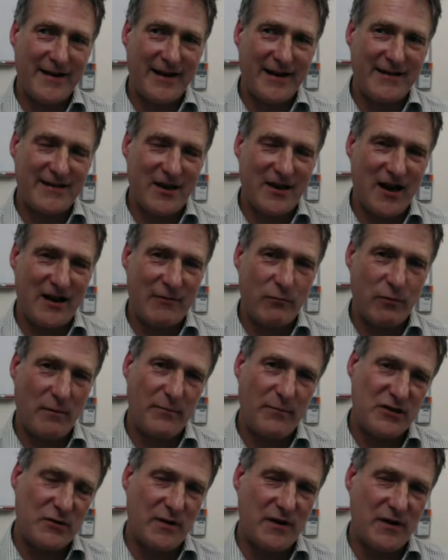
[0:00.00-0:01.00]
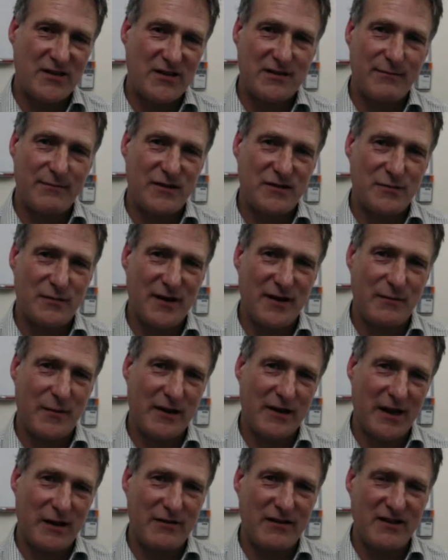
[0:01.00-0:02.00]
it's kind of we're betwixt and between.
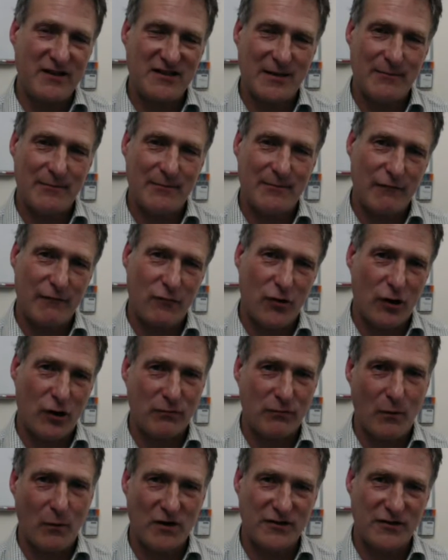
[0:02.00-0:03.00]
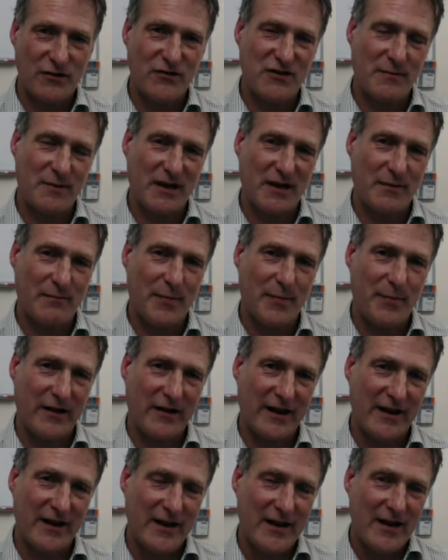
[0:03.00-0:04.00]
We know there's something wrong, we want to do something about
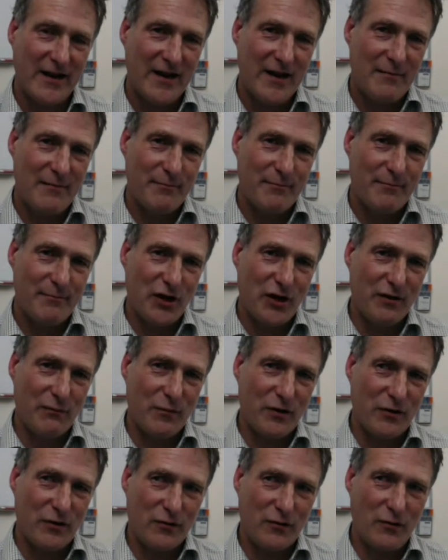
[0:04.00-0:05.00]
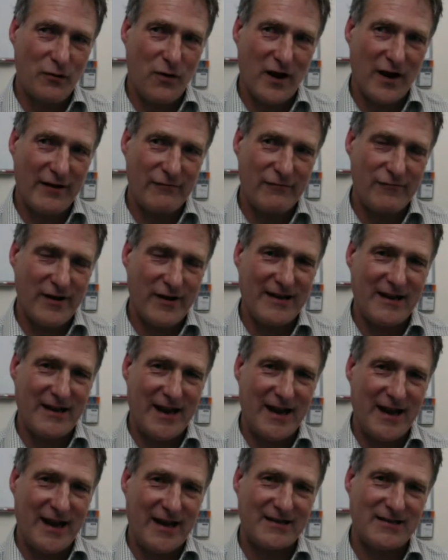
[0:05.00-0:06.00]
it, but we're not quite ready
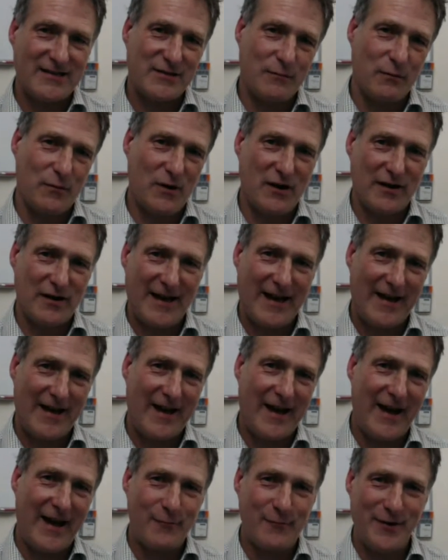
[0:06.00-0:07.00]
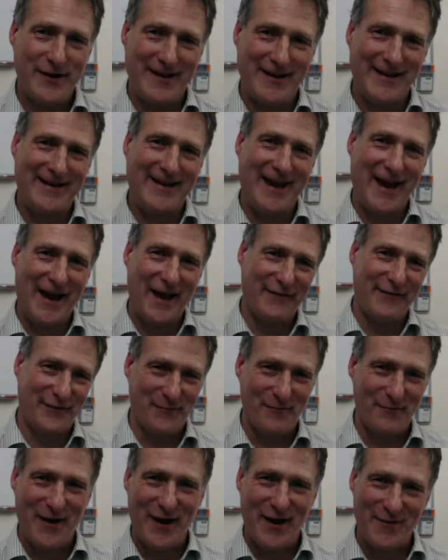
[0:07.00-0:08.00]
yet to work out how we can get
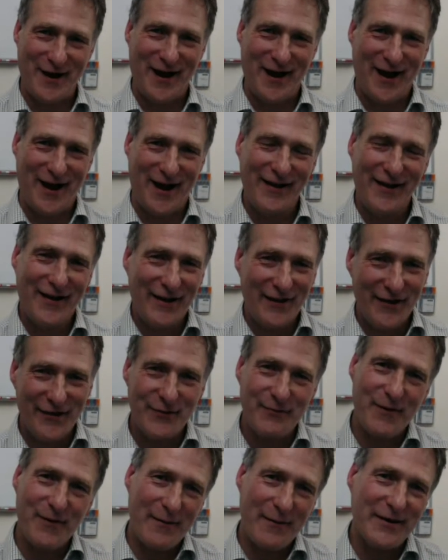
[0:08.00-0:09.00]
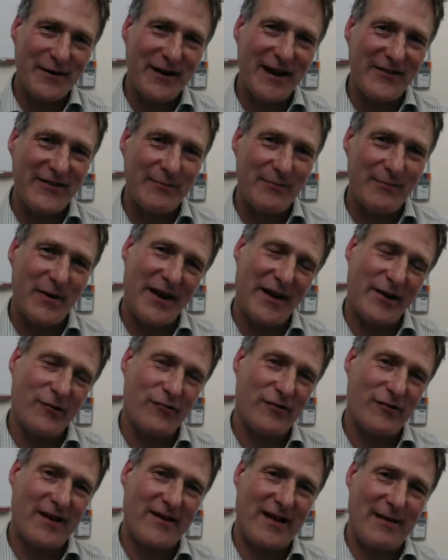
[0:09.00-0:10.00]
from where we are to where we need to be and
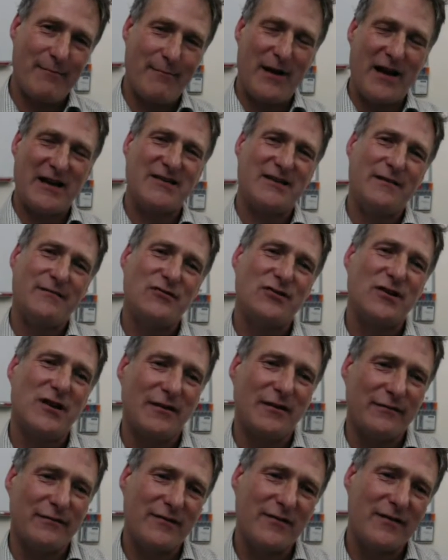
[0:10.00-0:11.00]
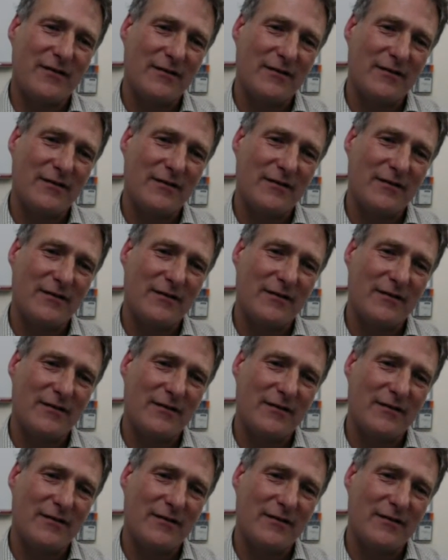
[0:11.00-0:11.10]
create that massive shift.